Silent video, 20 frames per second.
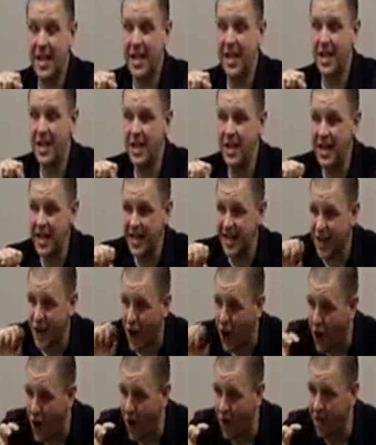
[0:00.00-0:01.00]
He didn't
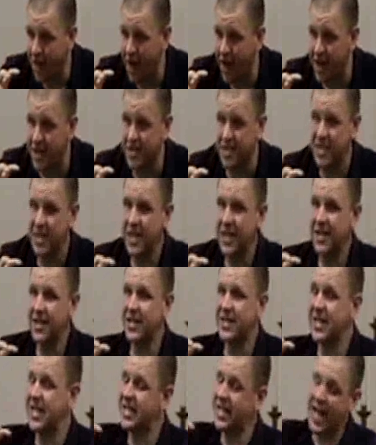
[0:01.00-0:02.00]
call us
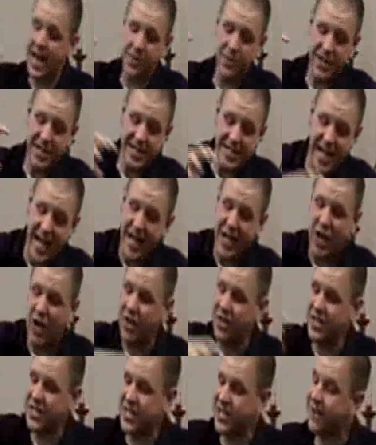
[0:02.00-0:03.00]
that says, Hey, I'm going to take
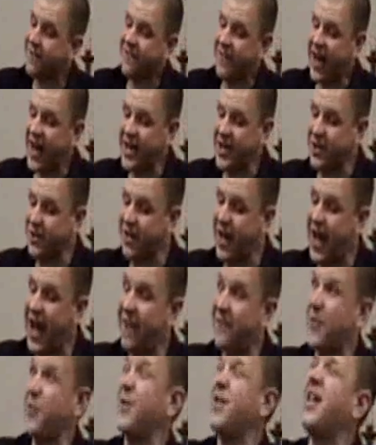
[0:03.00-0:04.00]
all this stuff out of your
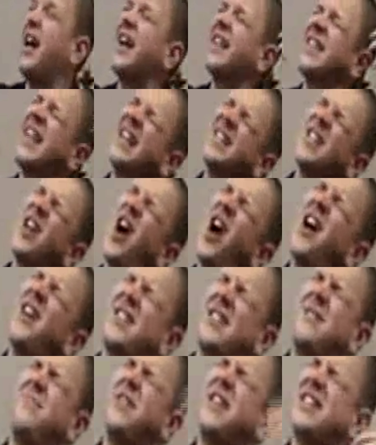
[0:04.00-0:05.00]
life. And we're like, That's
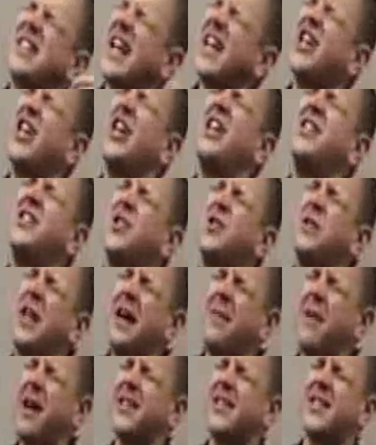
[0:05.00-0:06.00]
awesome because I couldn't do
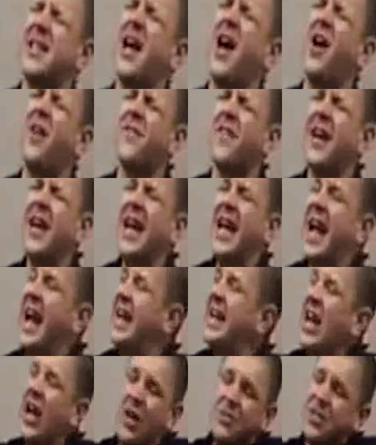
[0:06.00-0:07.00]
that myself.
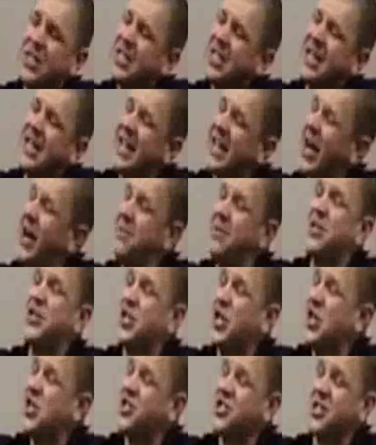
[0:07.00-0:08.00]
And now I'm just going to come to
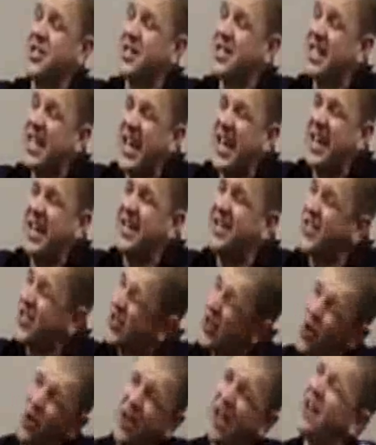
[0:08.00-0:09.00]
church and sit and
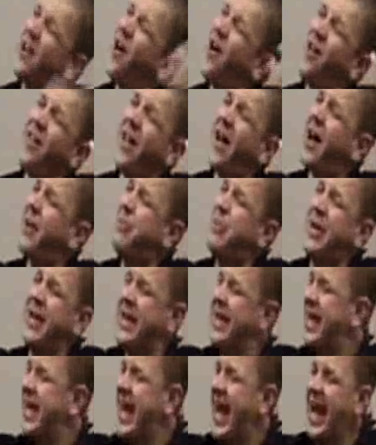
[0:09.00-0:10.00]
soak it all up and,
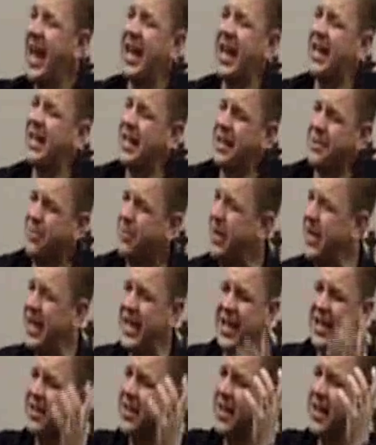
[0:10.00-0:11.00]
and, and
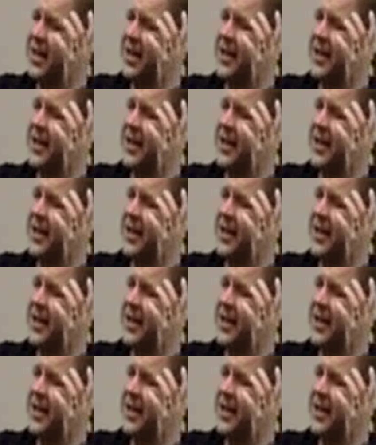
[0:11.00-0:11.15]
be.